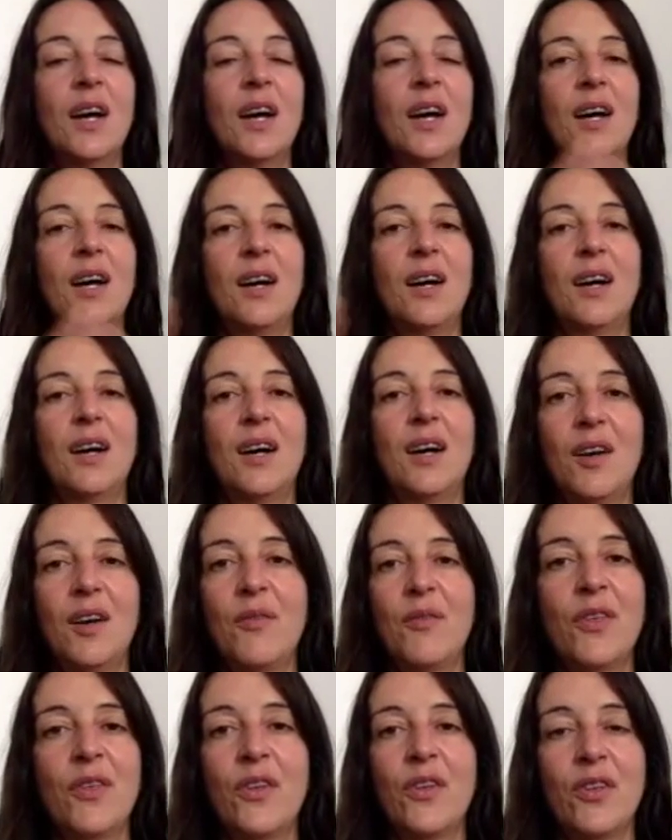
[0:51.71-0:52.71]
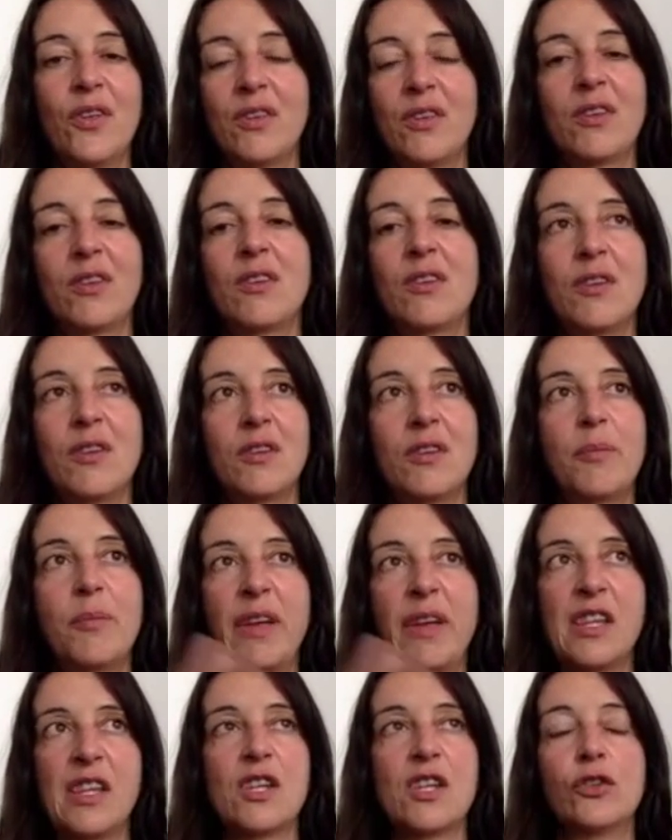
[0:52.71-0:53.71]
Uh, the, the, the,
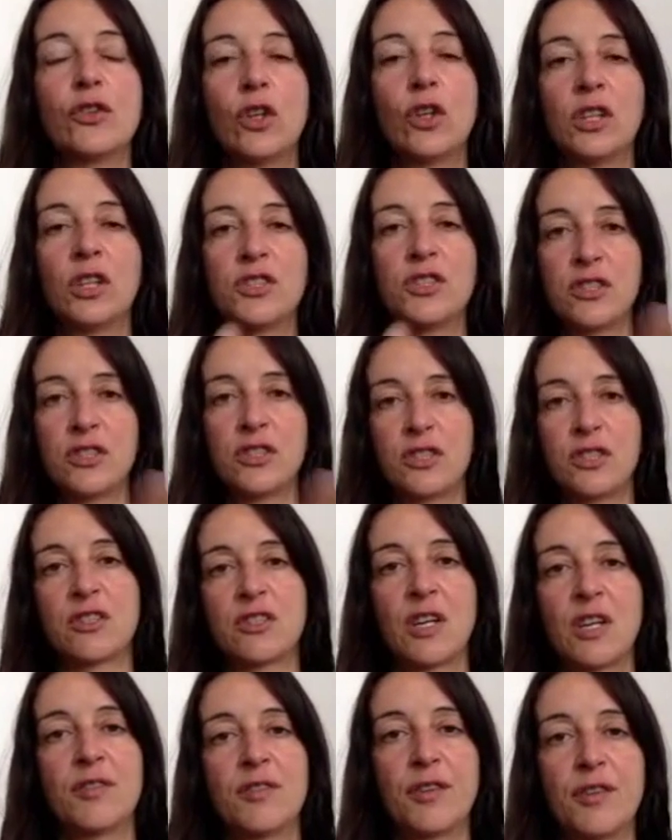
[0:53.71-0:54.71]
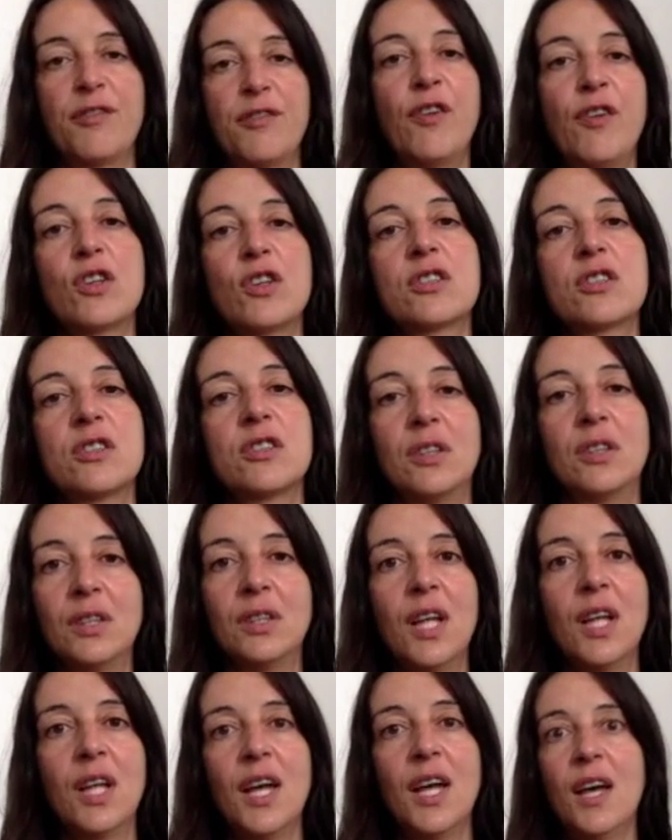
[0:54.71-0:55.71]
paleontologists discover a
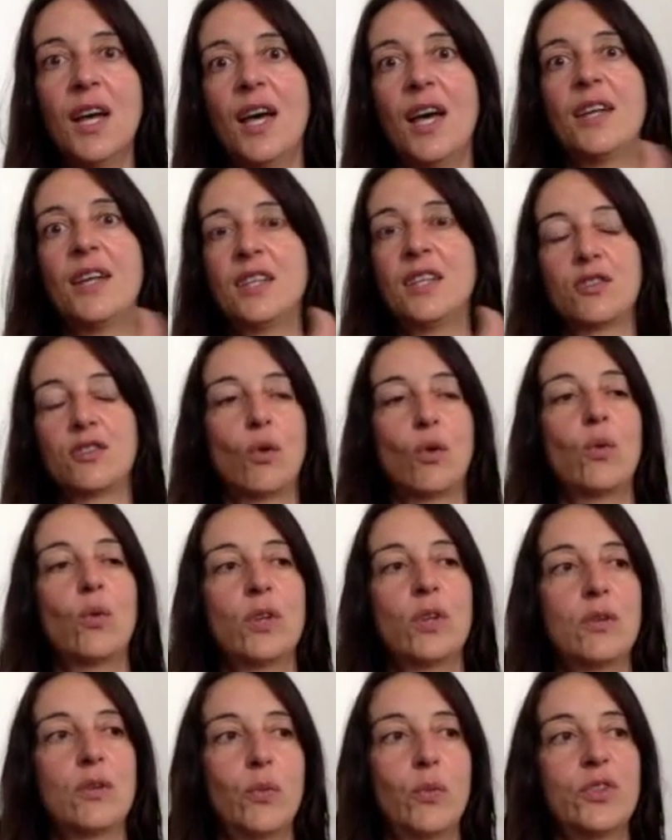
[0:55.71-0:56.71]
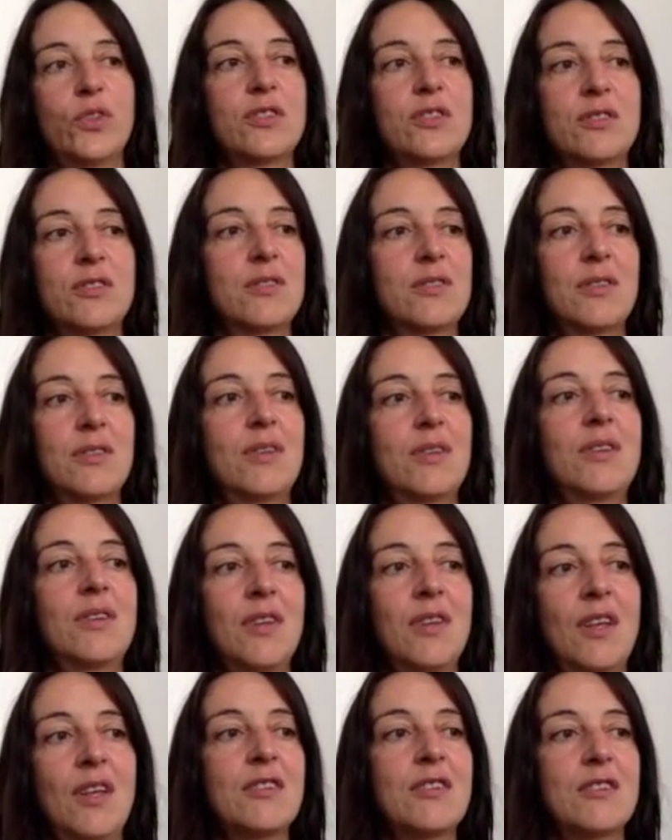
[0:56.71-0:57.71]
fossil, and it's all it was.
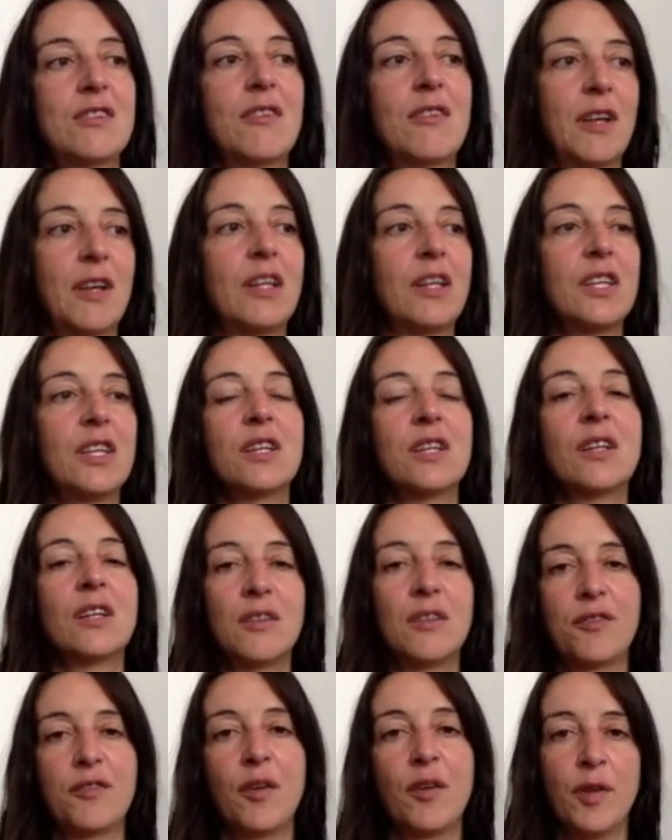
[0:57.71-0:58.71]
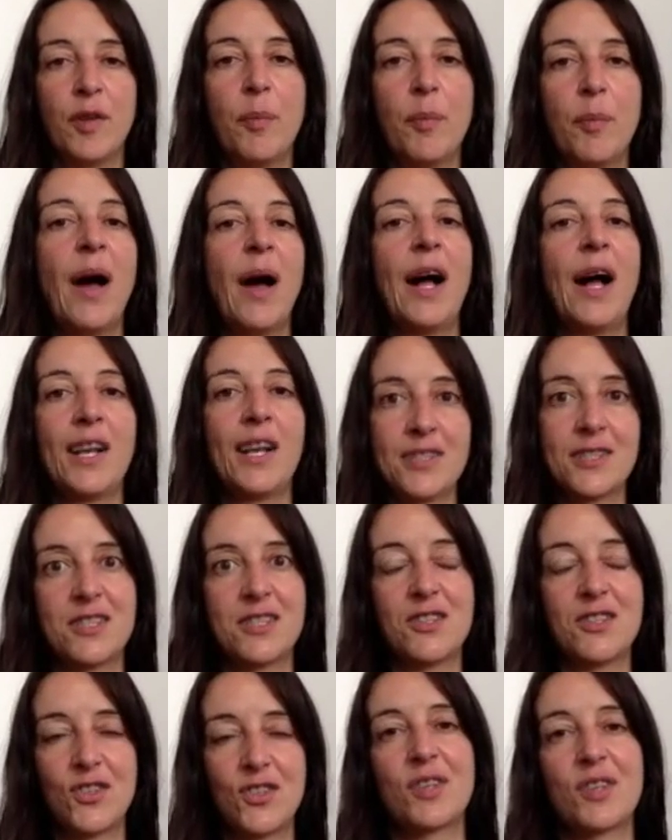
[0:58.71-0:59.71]
It's clearly from the past.
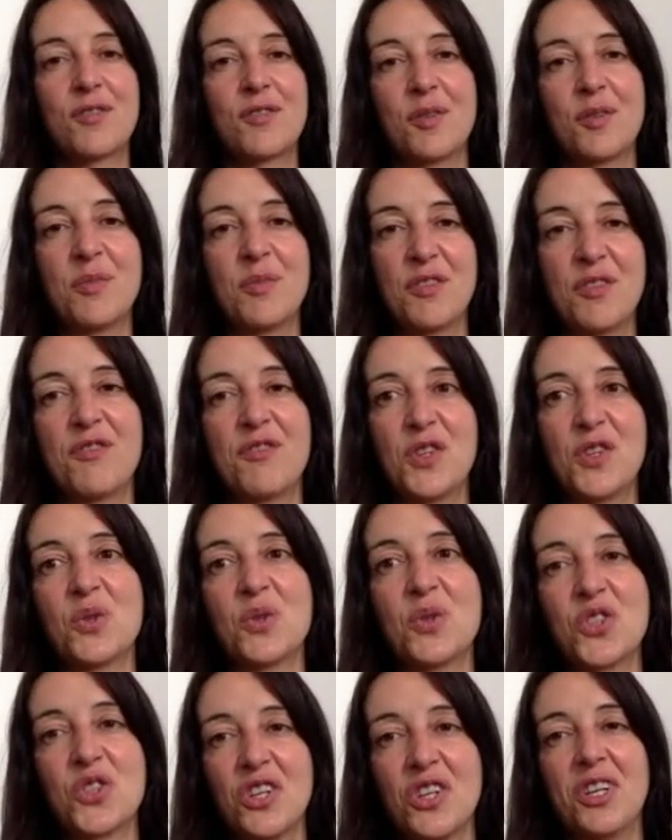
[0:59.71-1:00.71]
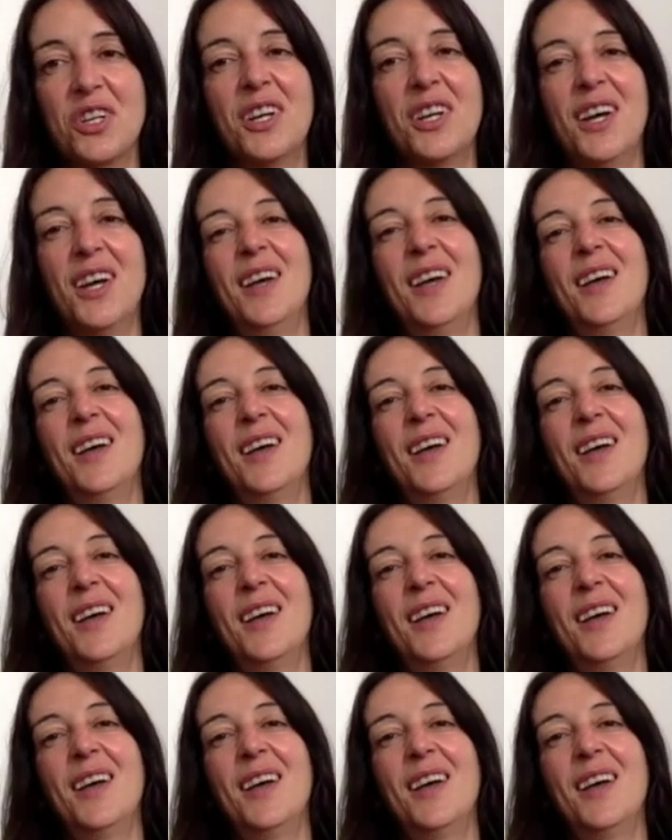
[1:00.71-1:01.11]
It's not from the future.